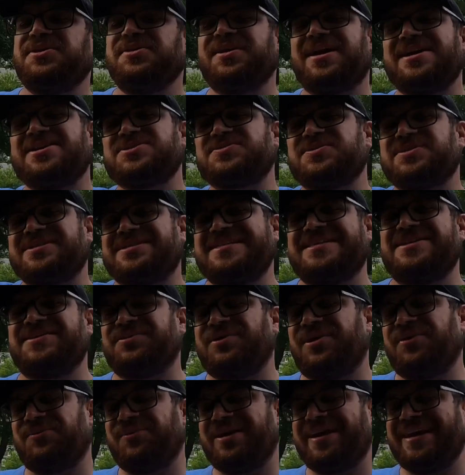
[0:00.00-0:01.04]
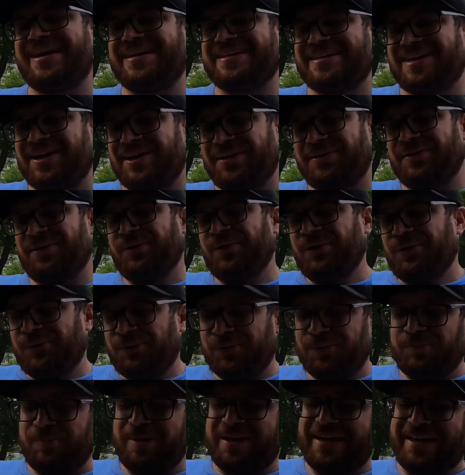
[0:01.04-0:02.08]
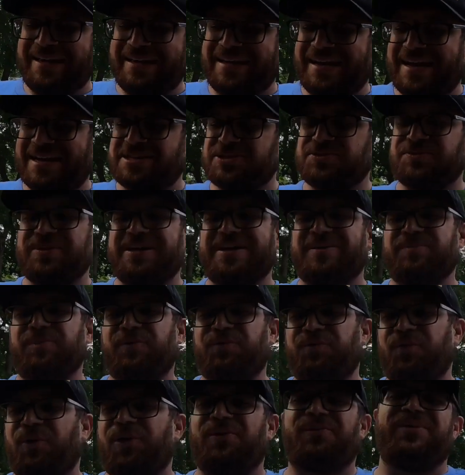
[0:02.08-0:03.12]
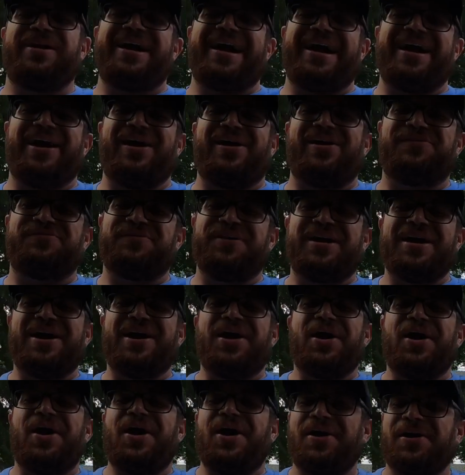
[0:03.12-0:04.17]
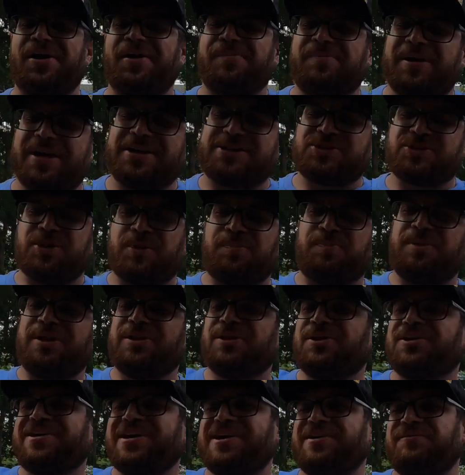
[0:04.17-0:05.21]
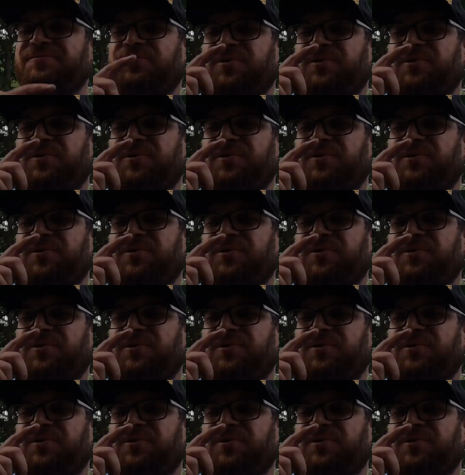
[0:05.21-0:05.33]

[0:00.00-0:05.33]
you guys will see what we get done with Benny next week before we head off on our big trip. Be looking